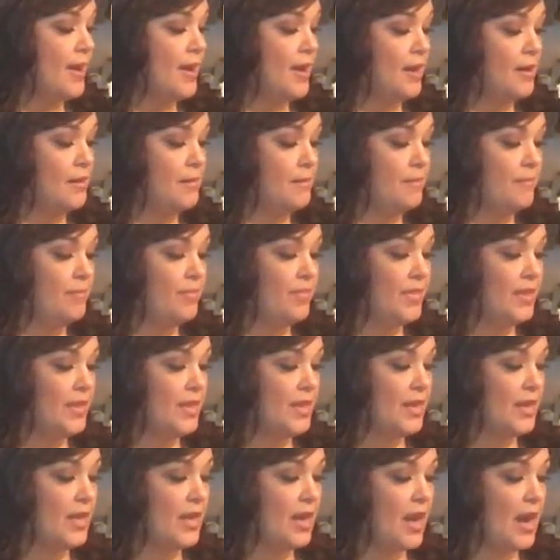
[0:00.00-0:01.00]

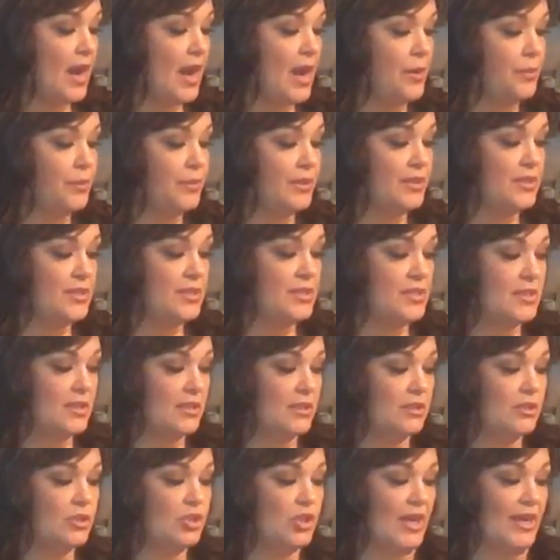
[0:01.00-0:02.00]
I would
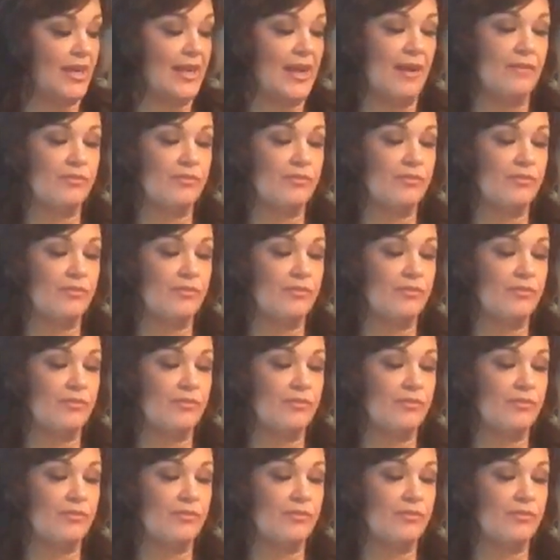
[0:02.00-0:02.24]
still check